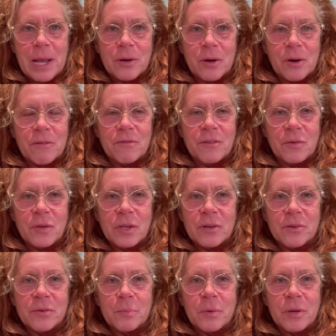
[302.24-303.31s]
her a few
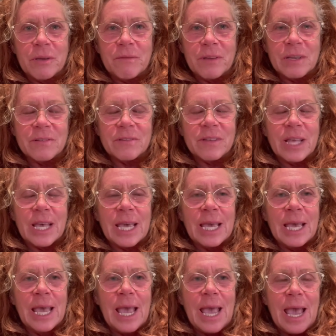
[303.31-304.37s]
years previously,
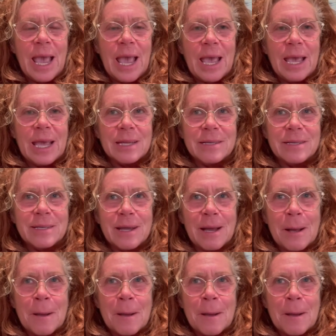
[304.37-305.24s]
and